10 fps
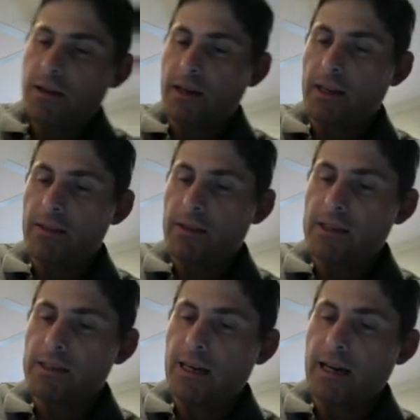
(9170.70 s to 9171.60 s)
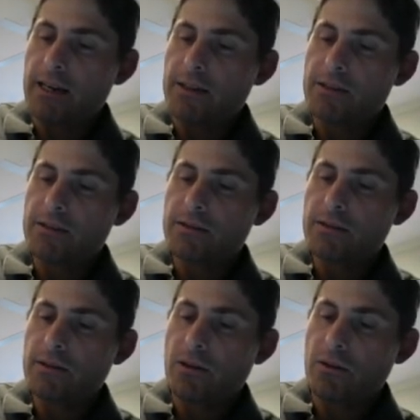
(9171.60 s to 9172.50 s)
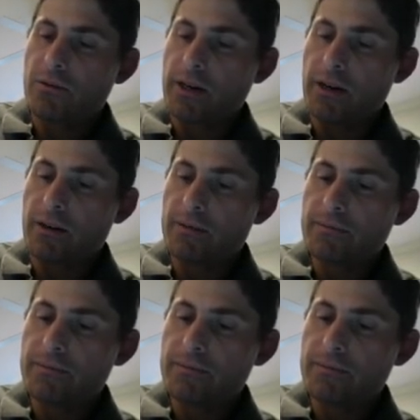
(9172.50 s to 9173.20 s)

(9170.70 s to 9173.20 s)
and then these guys over here.